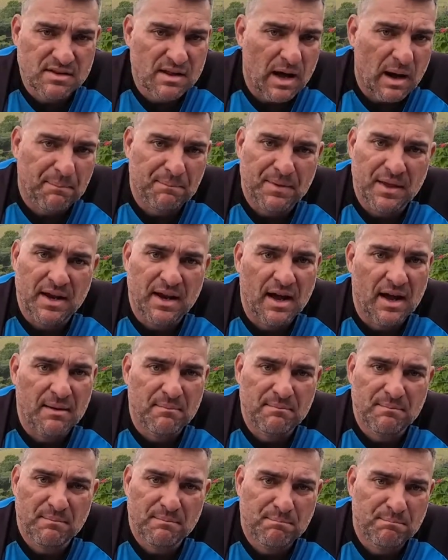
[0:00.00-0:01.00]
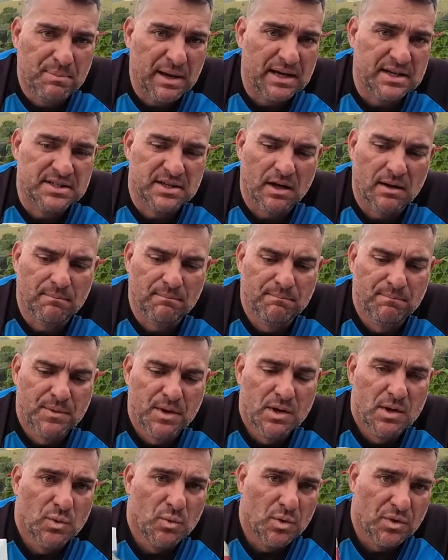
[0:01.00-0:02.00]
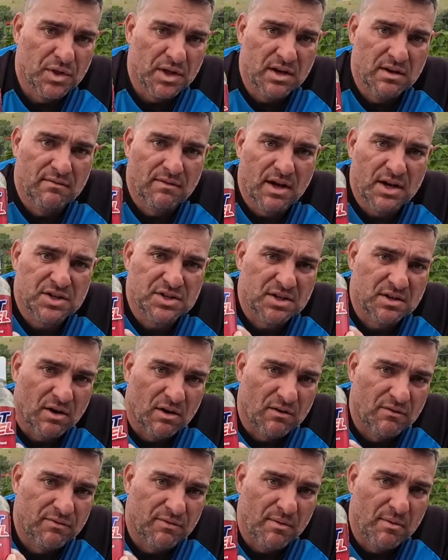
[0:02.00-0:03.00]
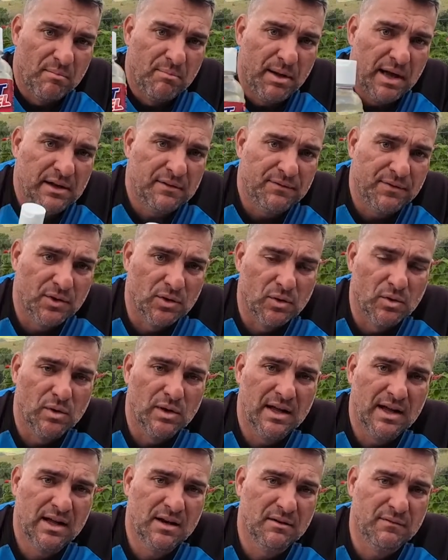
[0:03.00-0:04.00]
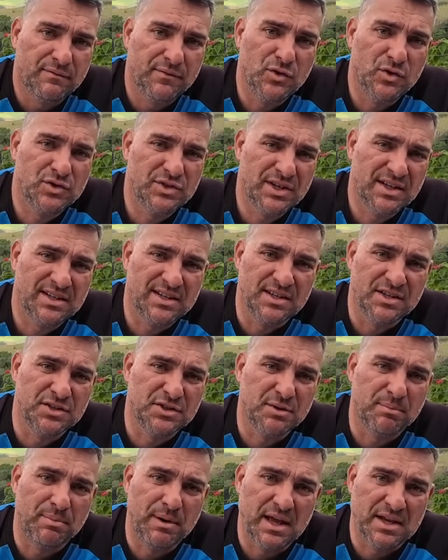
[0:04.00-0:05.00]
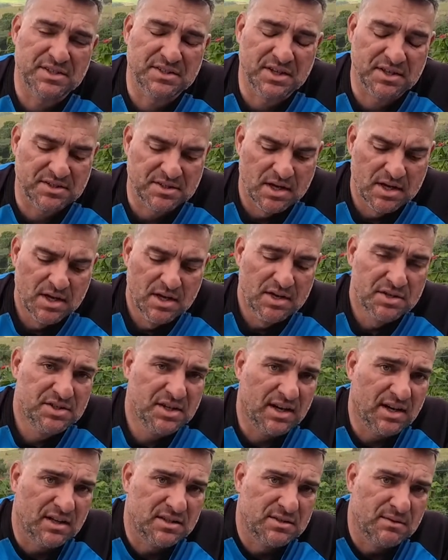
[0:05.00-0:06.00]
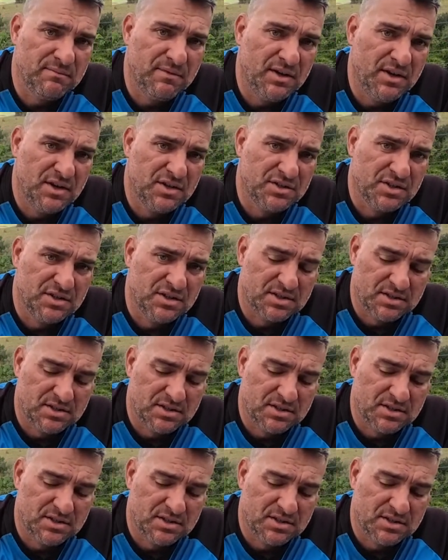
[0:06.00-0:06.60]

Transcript: up their game big time with the innovation of bait fuel and infusing it into the plastics. Check out some videos on this